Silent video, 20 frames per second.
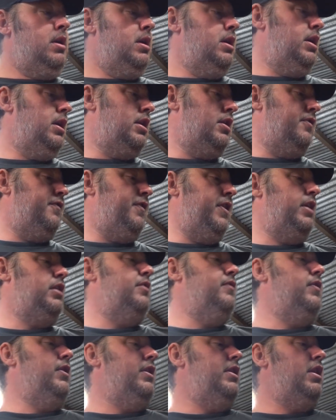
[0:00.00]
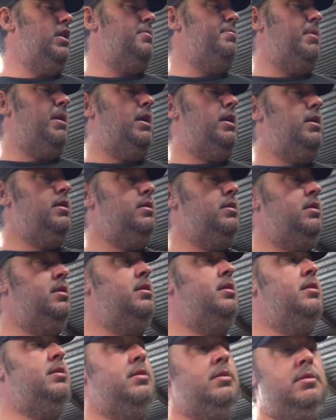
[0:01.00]
It is effectively this part,
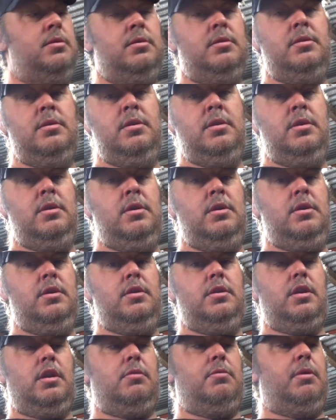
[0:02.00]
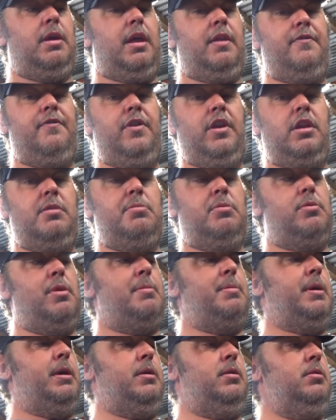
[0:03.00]
just without the flexible
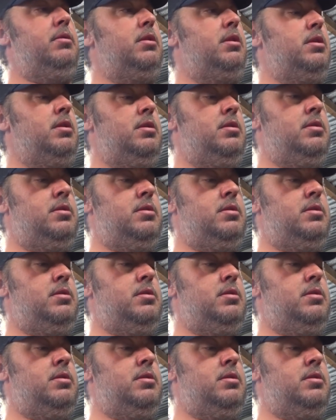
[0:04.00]
rubber hose.